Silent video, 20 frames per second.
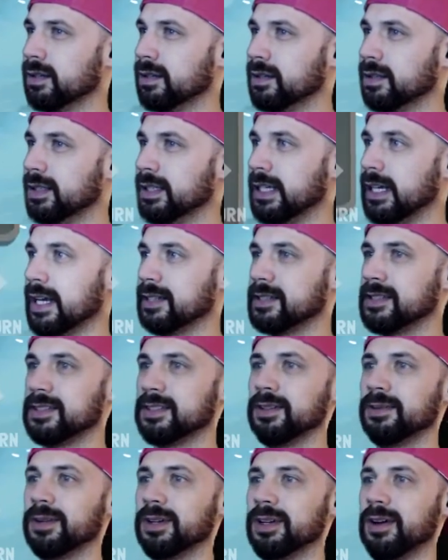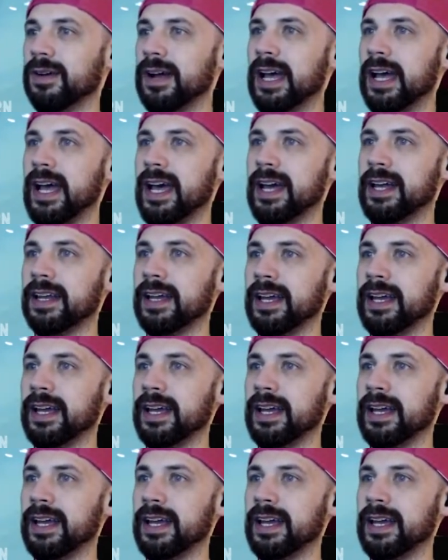Yes, so we'll go ahead